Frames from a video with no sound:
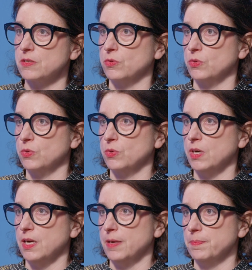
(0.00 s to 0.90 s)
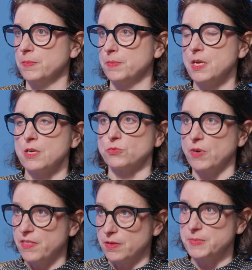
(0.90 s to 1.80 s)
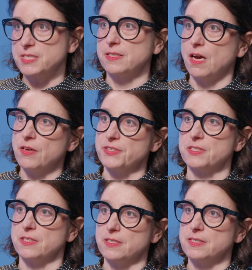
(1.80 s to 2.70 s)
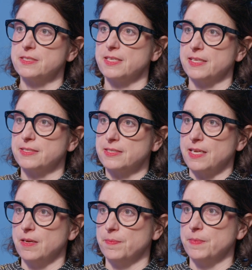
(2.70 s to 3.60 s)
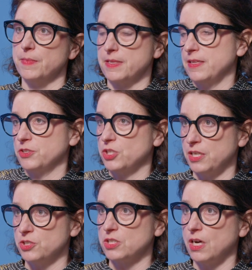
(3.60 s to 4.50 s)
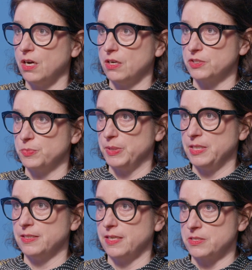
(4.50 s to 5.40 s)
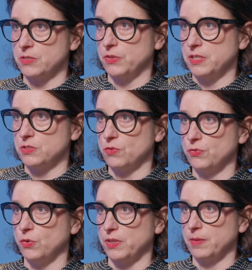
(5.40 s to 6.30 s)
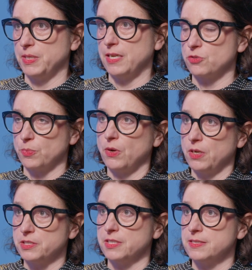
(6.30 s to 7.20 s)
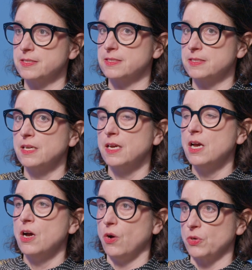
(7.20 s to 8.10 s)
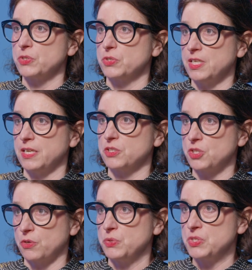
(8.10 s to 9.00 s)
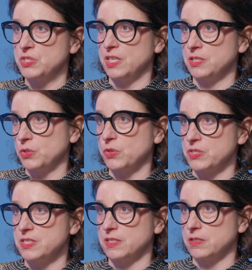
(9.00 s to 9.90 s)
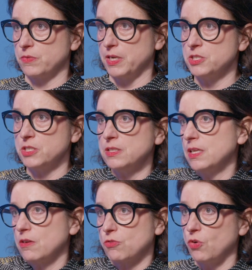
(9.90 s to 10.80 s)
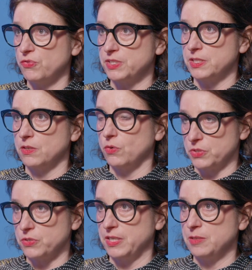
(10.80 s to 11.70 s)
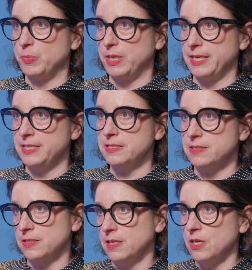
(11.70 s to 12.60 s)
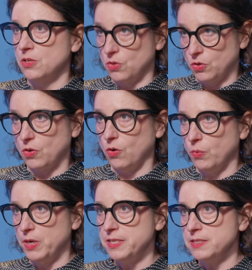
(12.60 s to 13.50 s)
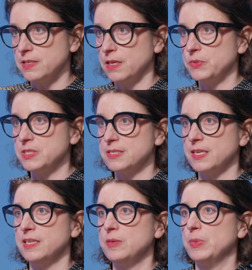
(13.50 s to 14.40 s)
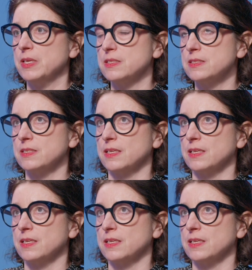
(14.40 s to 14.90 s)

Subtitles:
or rhythms, dances that change the heartbeat and so on and so forth. I mean, anthropologists also take those into consideration, that are often also in place, not always, I would say, but